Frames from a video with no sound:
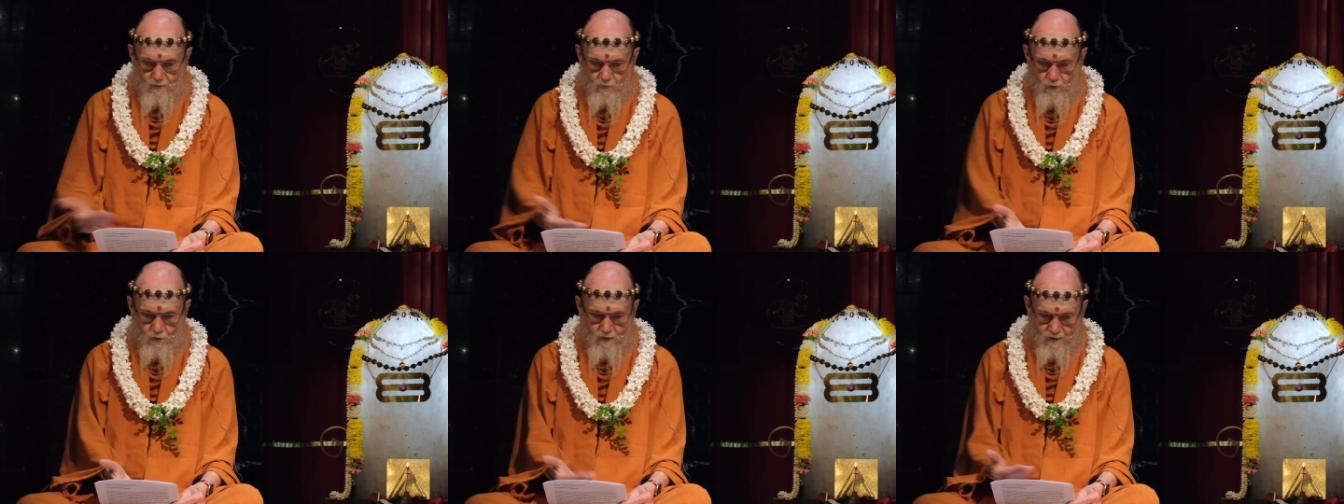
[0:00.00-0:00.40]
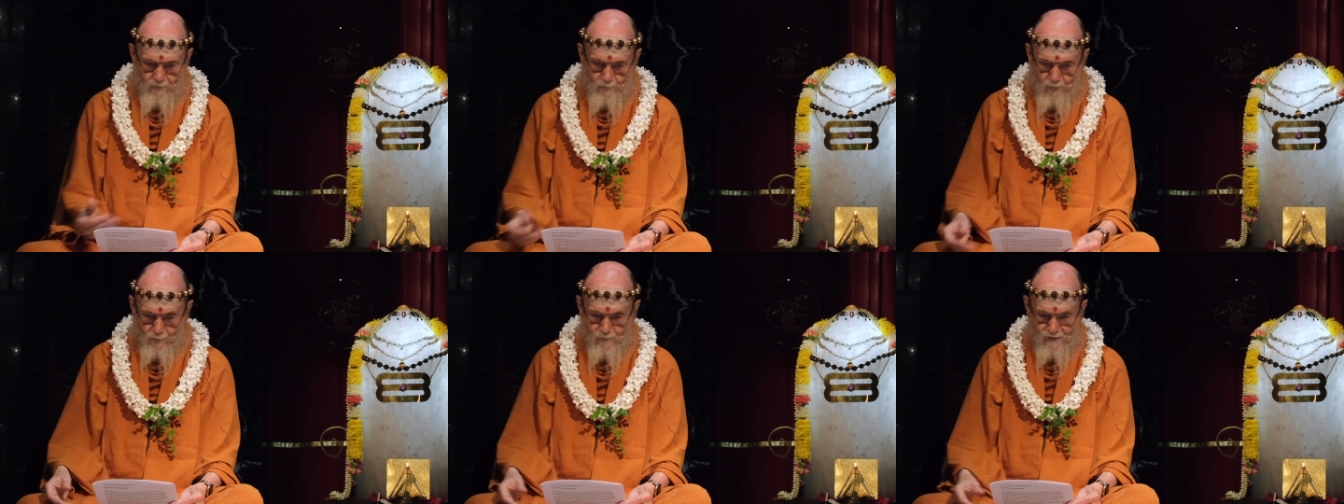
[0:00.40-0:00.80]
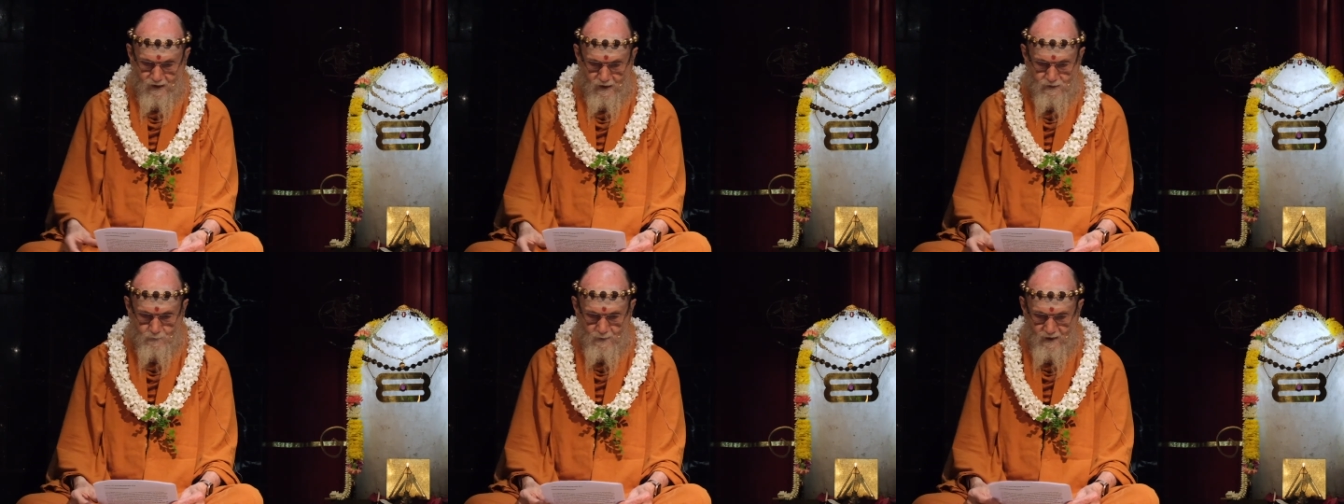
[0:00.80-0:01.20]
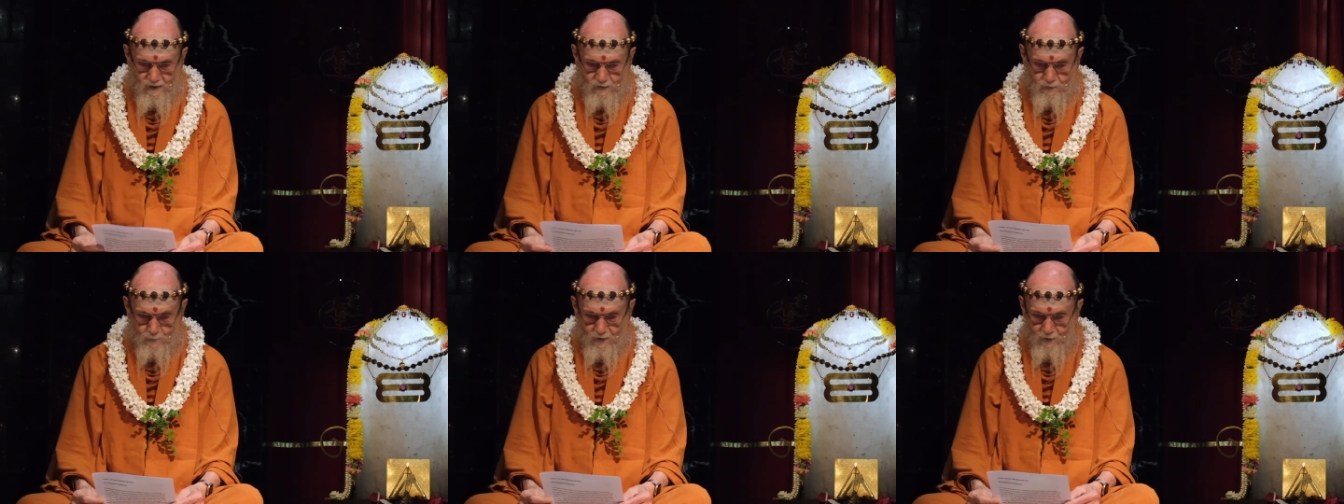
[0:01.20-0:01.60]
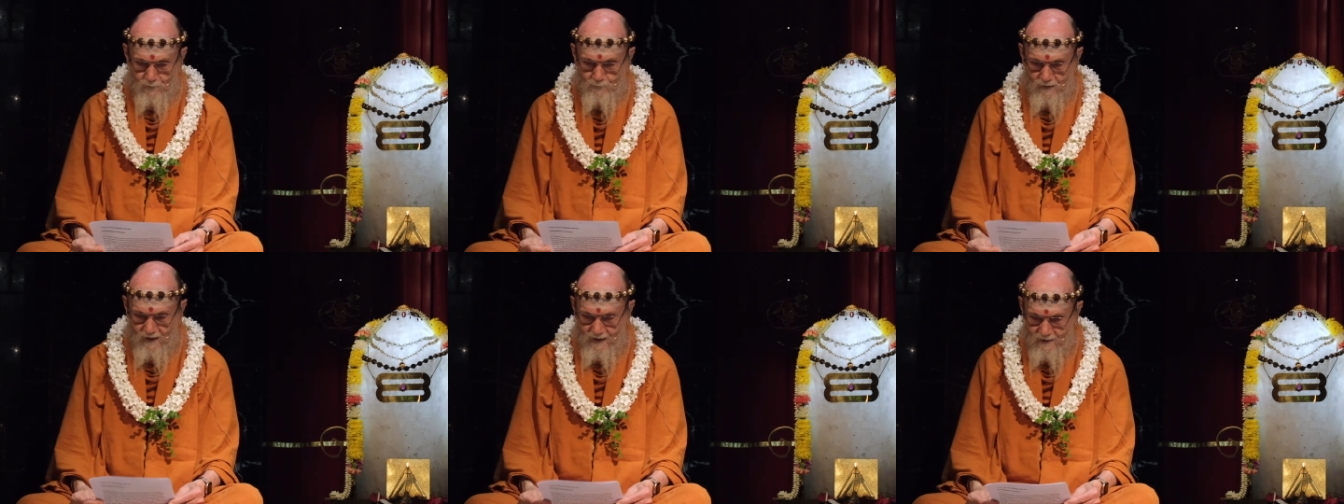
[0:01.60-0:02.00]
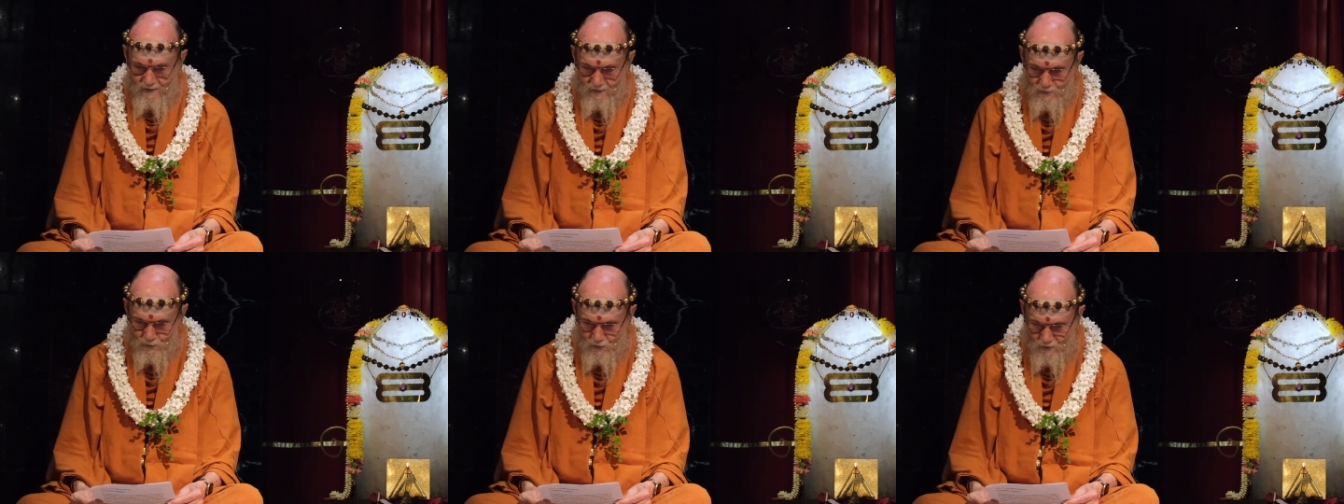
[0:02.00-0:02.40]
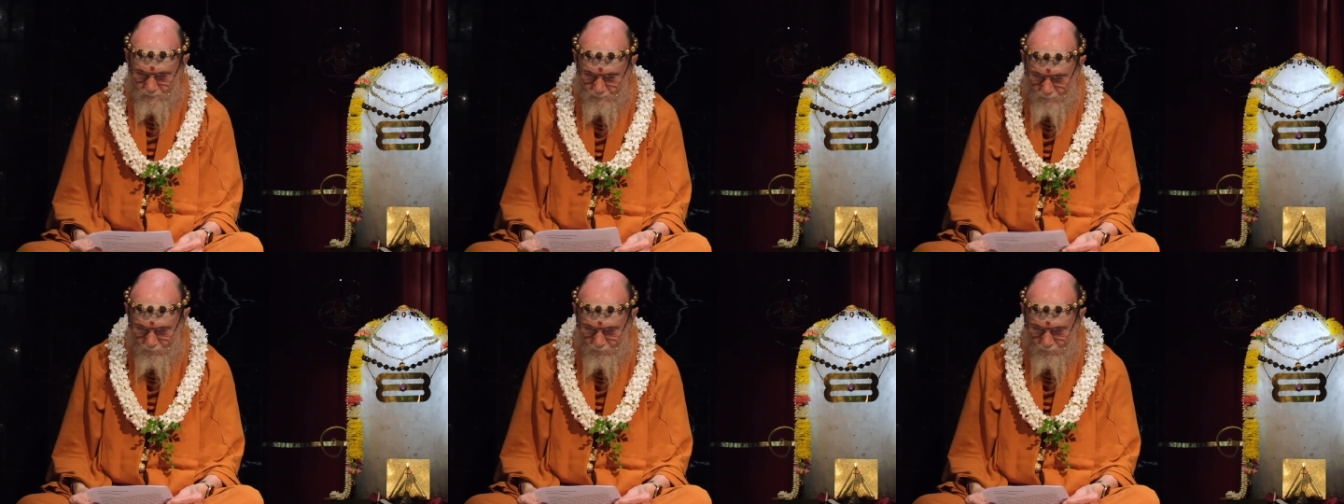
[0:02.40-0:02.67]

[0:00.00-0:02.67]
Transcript: or they even has beings from other planets,